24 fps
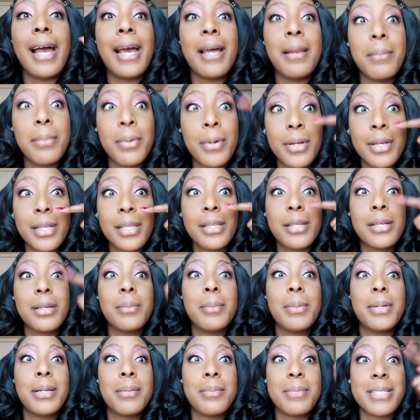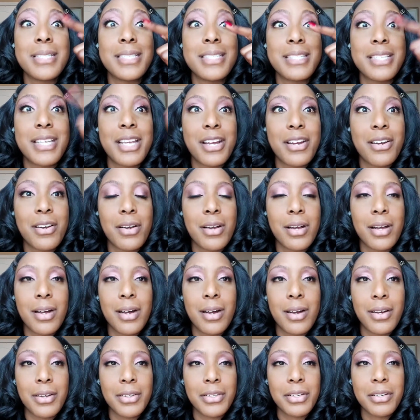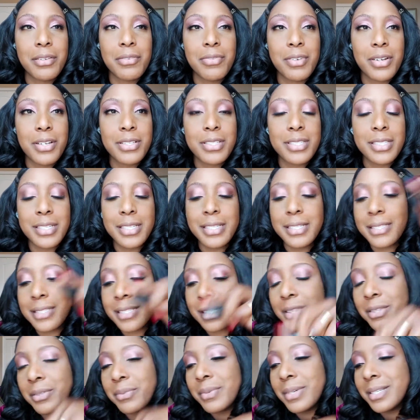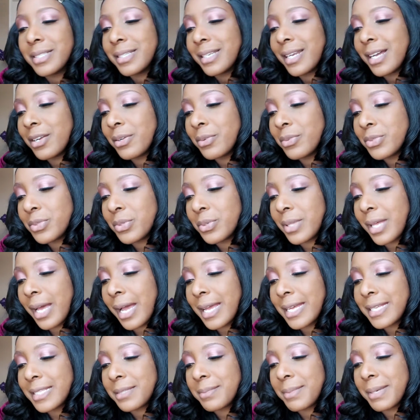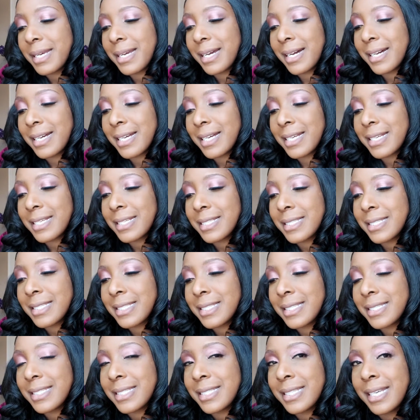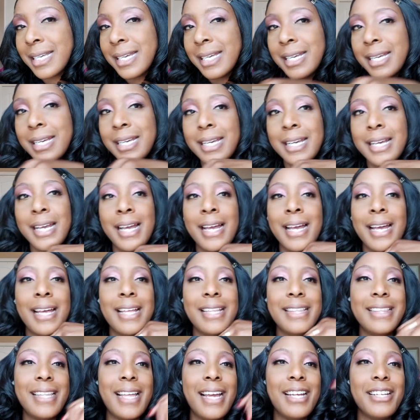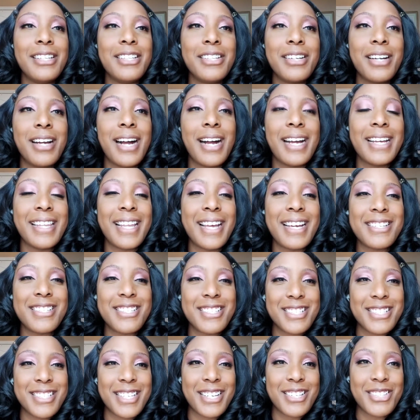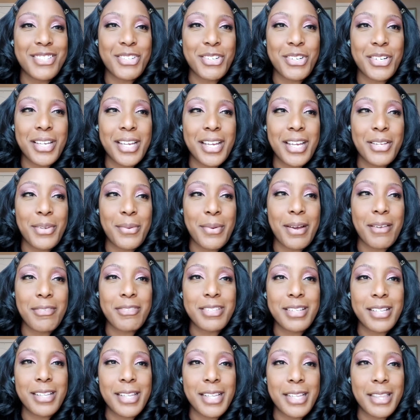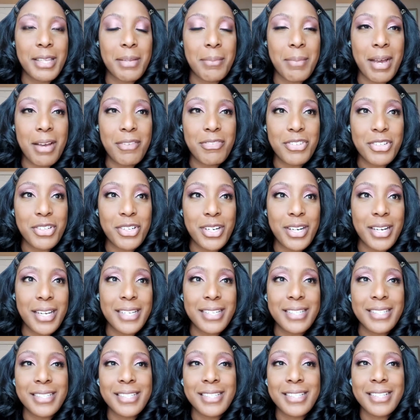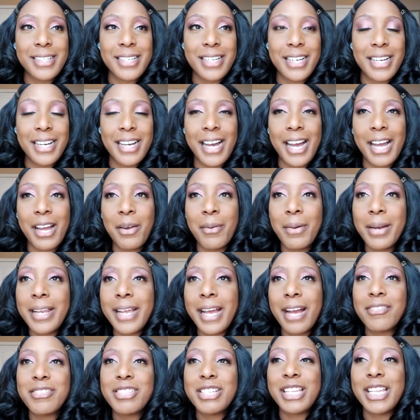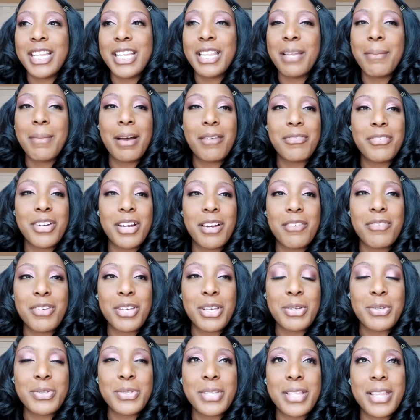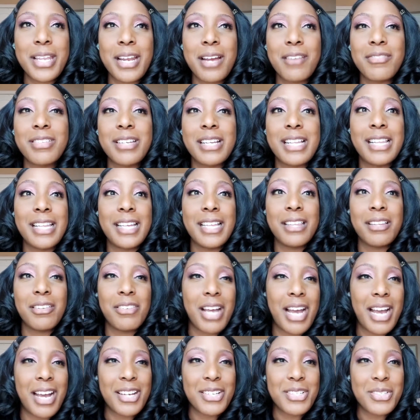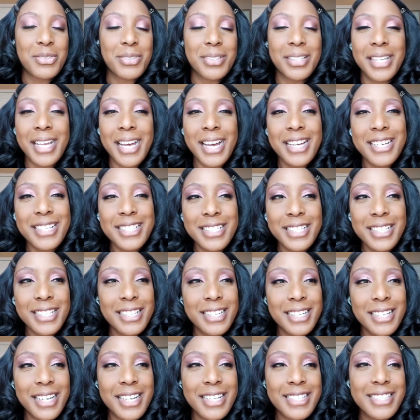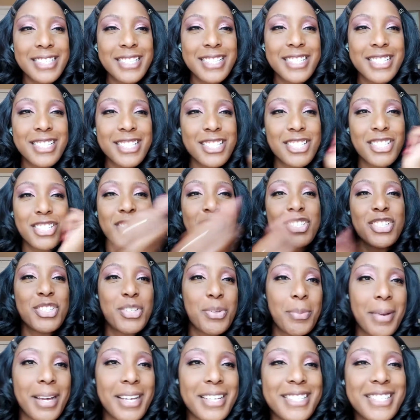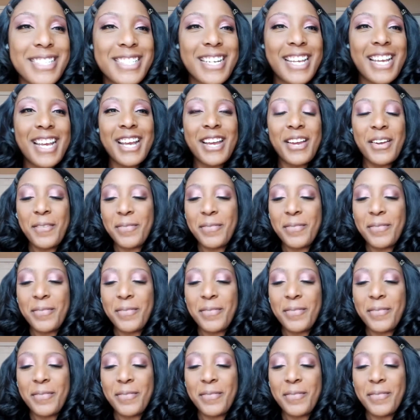and put a little bit of mascara on your falsies. The reason I don't do that is because then your eyelashes get dirty and you have to clean them after, and I already have to clean them after every use, so then I have to clean the actual lash and it's just too much.